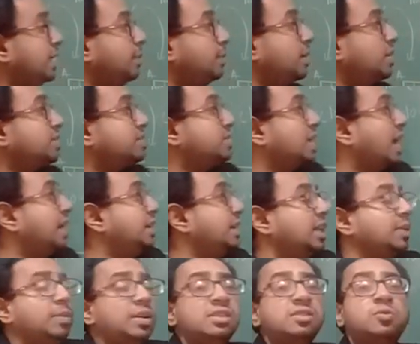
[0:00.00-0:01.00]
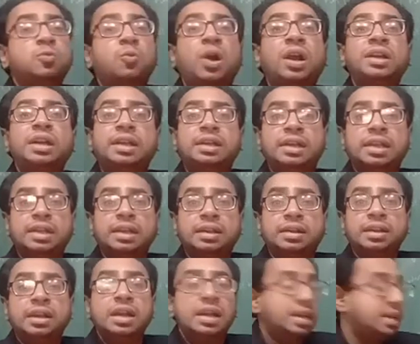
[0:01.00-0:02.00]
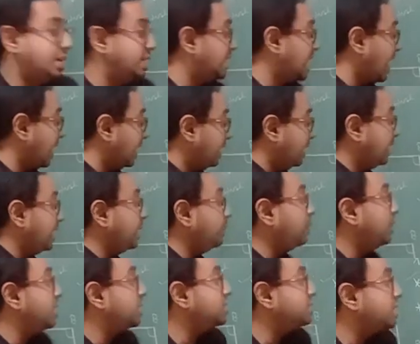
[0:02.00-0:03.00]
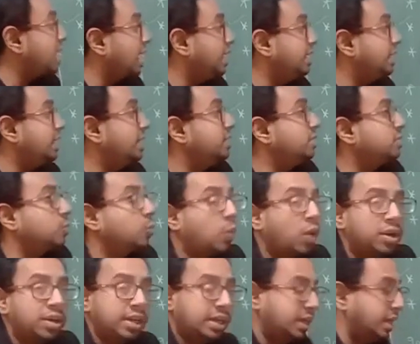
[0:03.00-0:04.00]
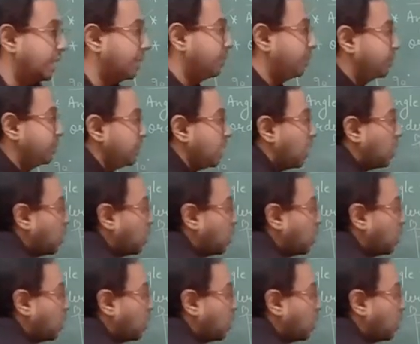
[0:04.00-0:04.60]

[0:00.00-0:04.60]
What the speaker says: plus 90 means 180. 90 plus 90 is 180. Now